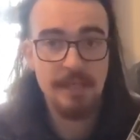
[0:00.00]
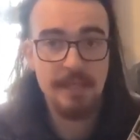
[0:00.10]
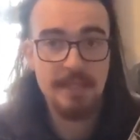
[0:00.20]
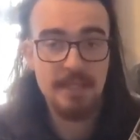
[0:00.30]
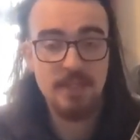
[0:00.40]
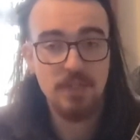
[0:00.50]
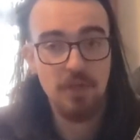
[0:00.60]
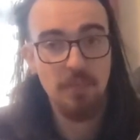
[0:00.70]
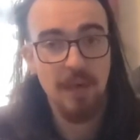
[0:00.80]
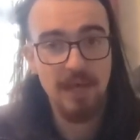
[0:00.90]
it doesn't
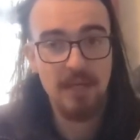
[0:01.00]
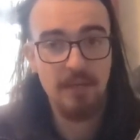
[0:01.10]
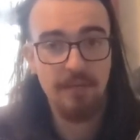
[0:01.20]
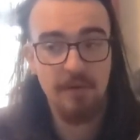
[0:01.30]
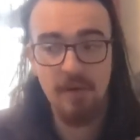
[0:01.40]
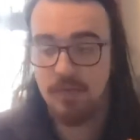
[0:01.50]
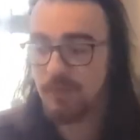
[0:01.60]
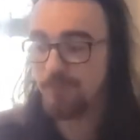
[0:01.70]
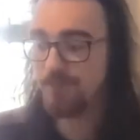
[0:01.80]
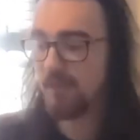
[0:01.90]
go back to the
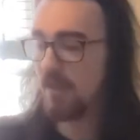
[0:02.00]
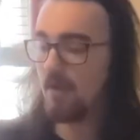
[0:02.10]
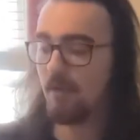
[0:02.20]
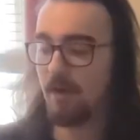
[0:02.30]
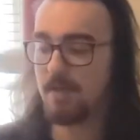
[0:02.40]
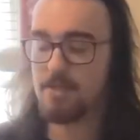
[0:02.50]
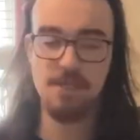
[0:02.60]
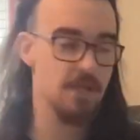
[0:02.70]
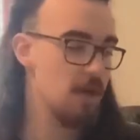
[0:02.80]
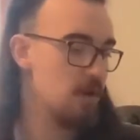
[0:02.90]
verse, right?
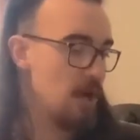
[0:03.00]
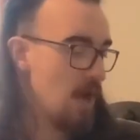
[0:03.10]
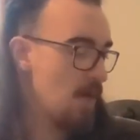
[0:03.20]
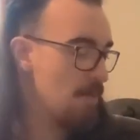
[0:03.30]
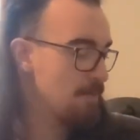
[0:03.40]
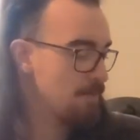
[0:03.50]
So I'll